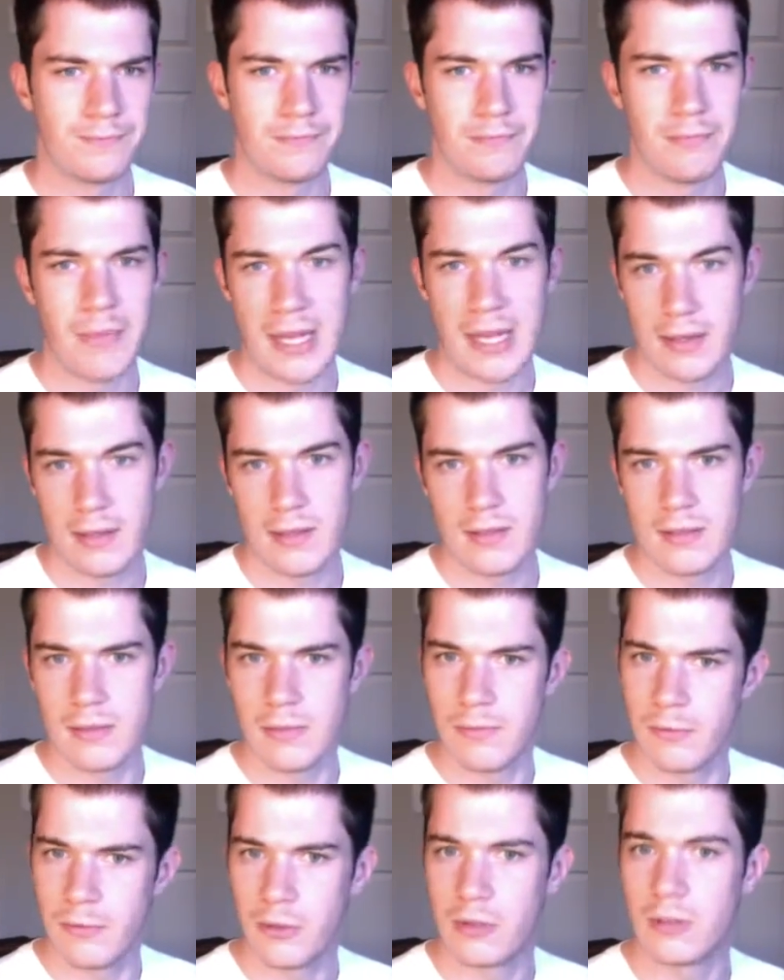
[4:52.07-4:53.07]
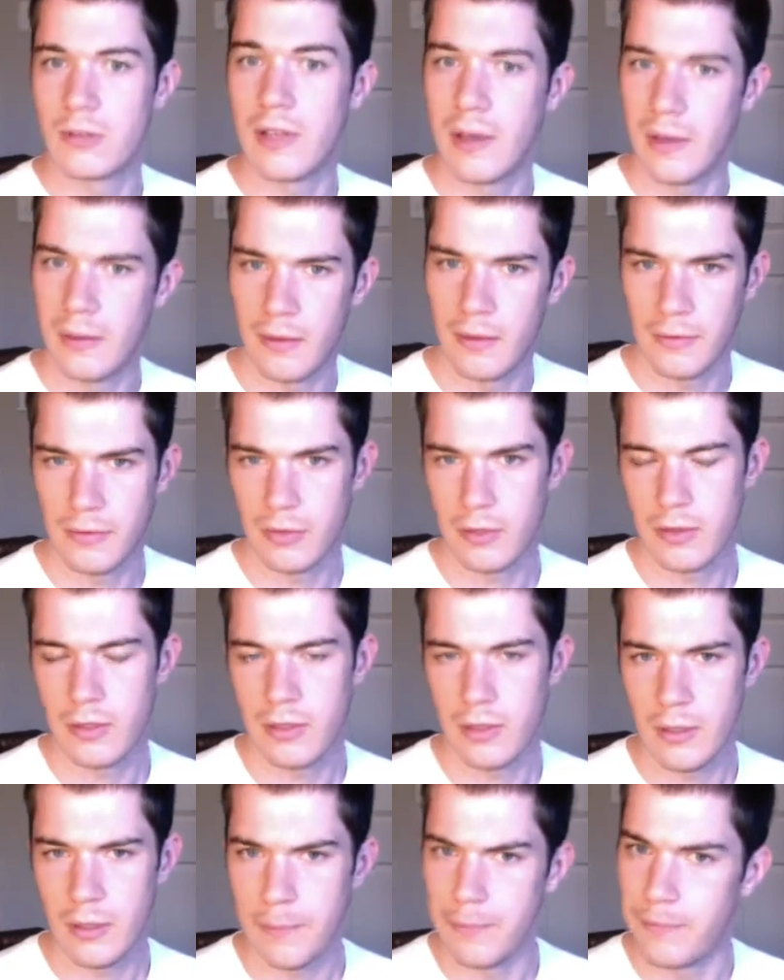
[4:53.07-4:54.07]
mechanism for the
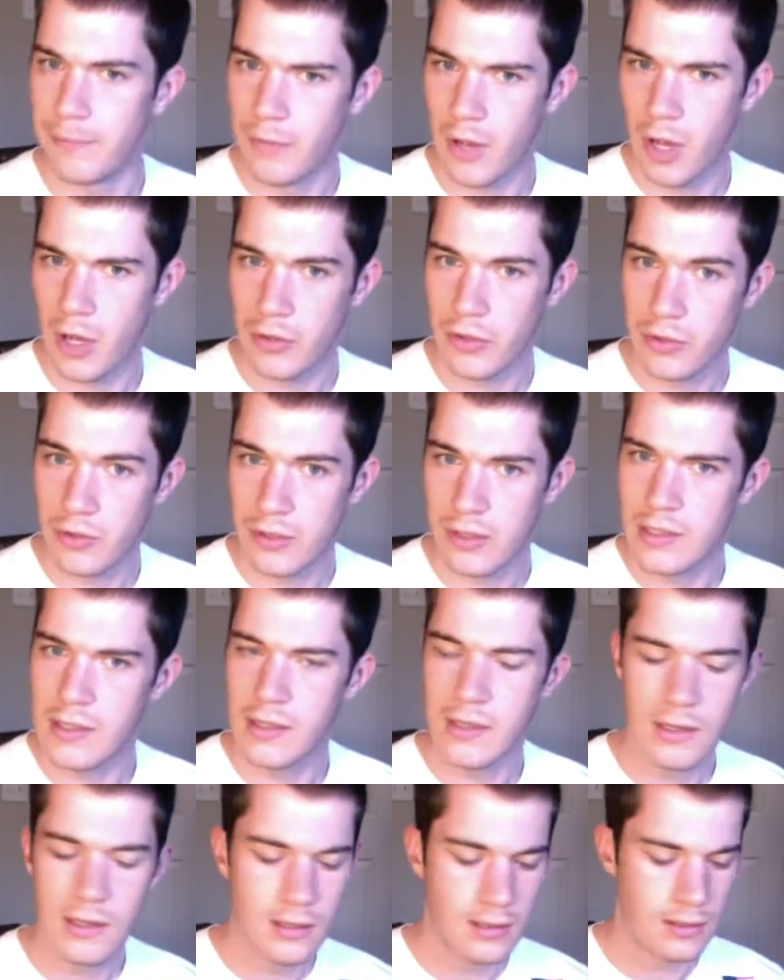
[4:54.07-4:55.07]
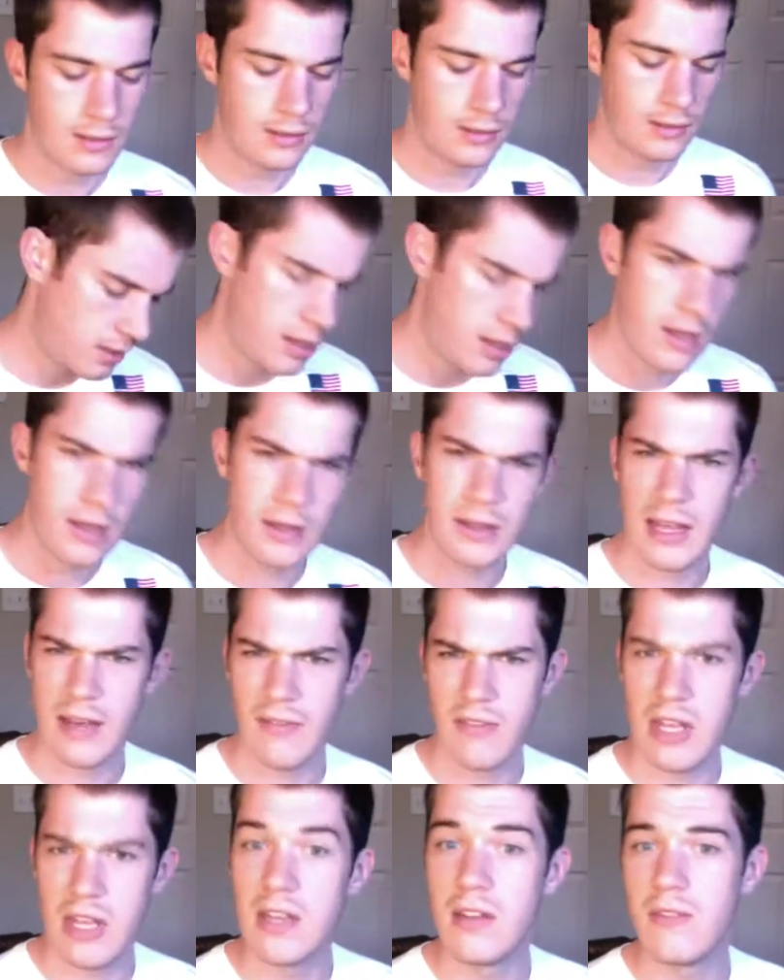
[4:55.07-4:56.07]
under the key. They have
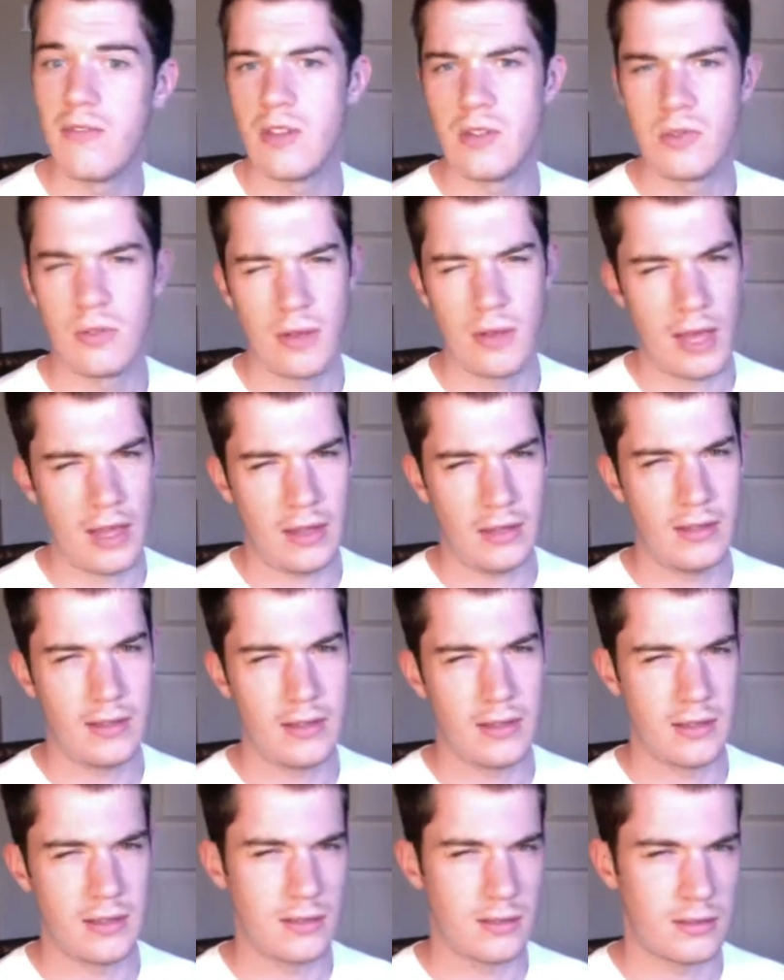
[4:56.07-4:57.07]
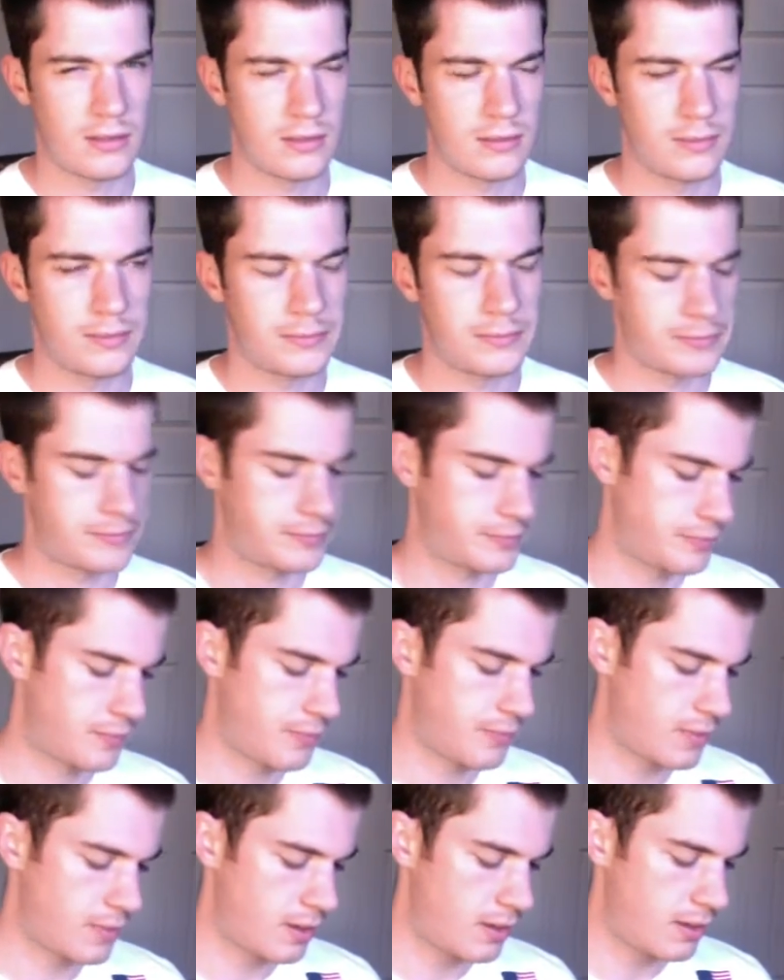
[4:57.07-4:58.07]
individual LEDs.
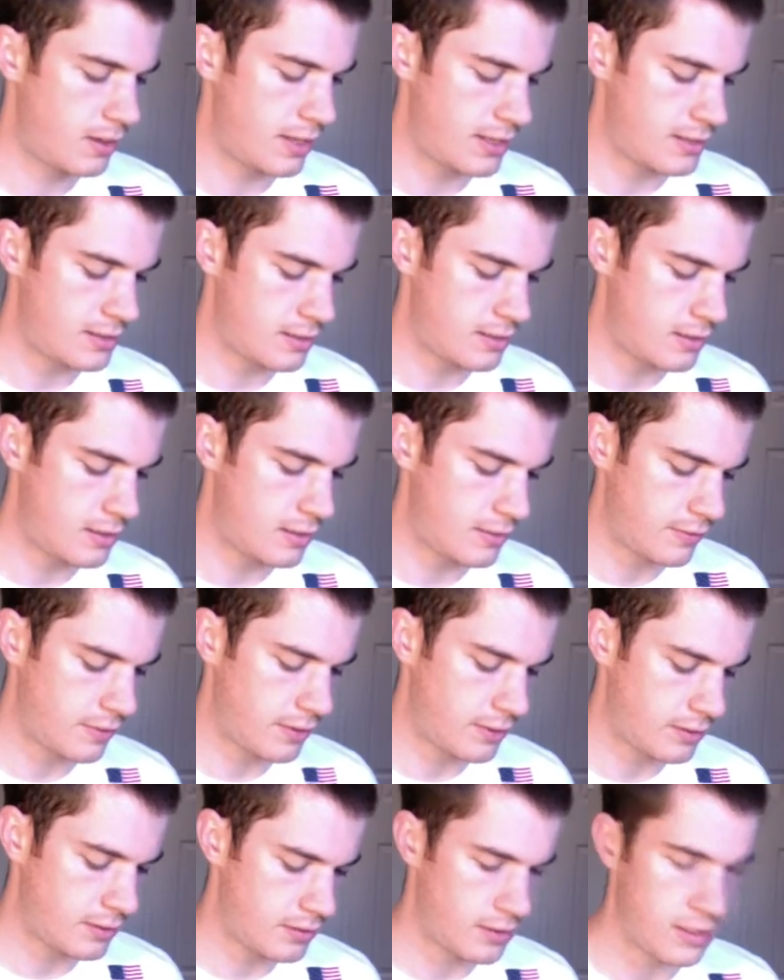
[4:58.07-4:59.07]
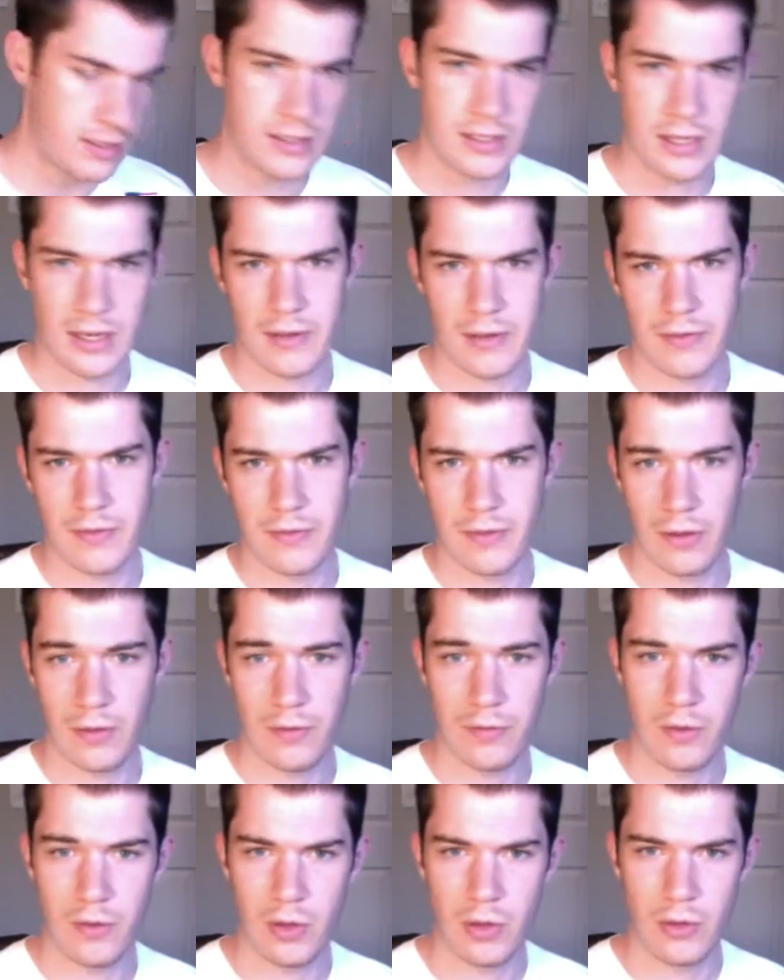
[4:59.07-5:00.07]
That's the difference. Instead of a
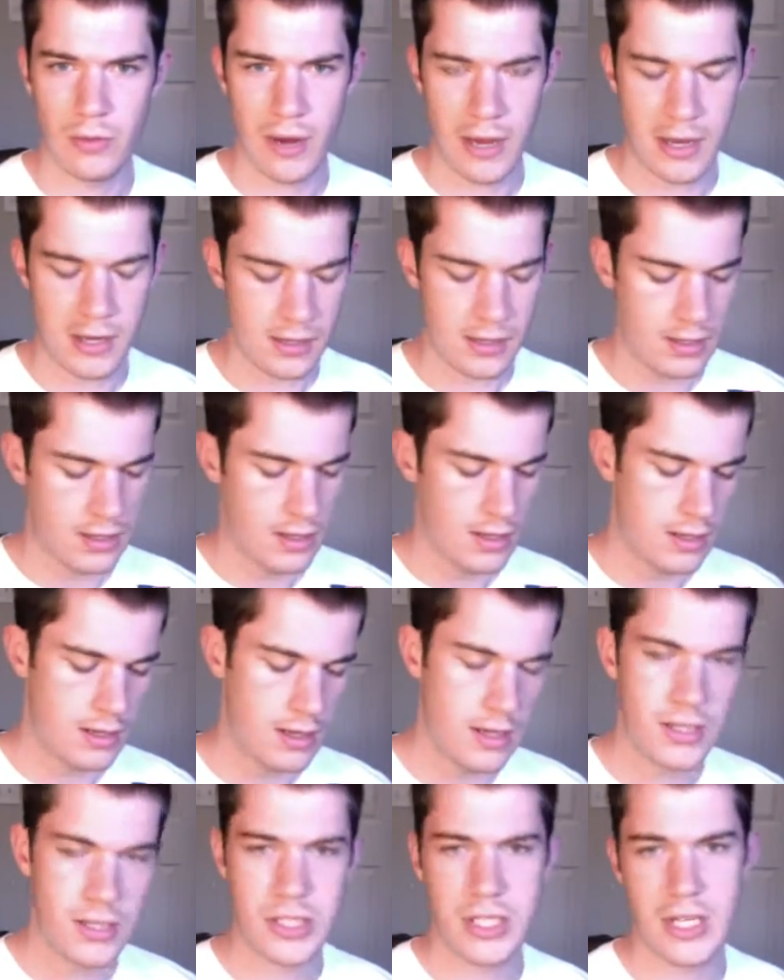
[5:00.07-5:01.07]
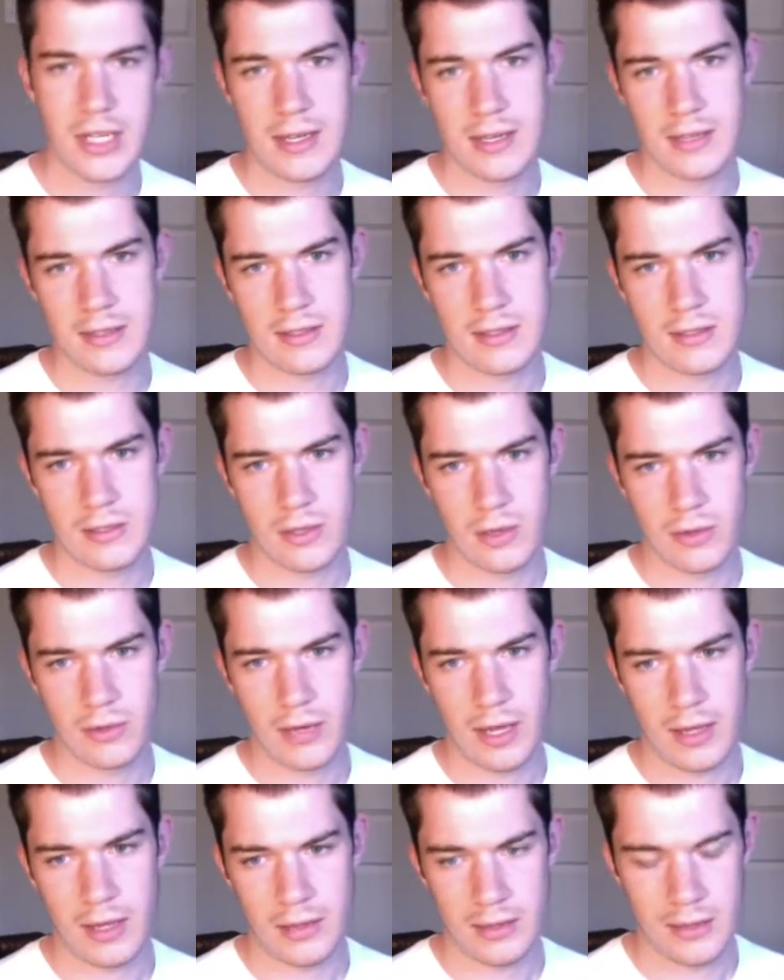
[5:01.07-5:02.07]
full array, each key gets its own
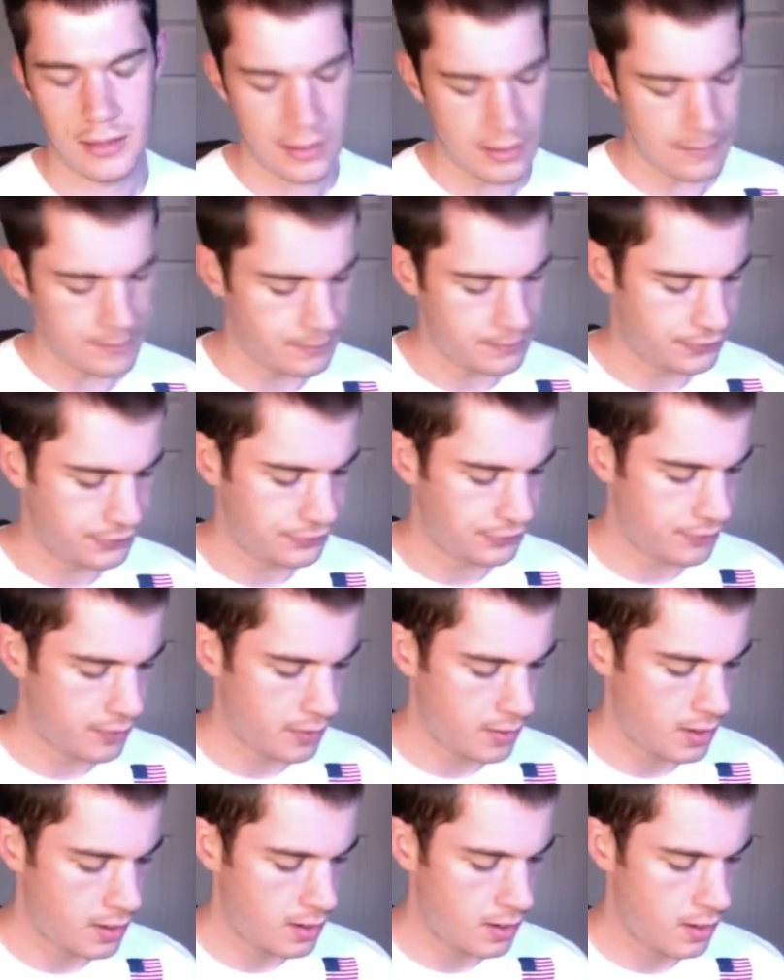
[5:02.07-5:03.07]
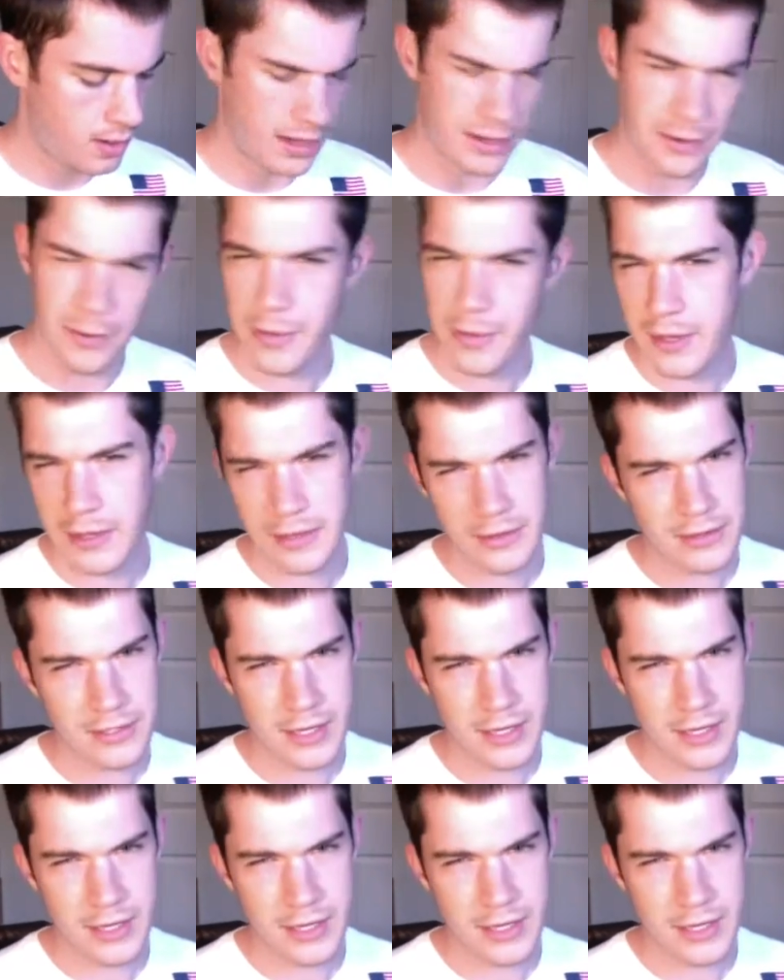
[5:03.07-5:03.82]
LED. I don't think there's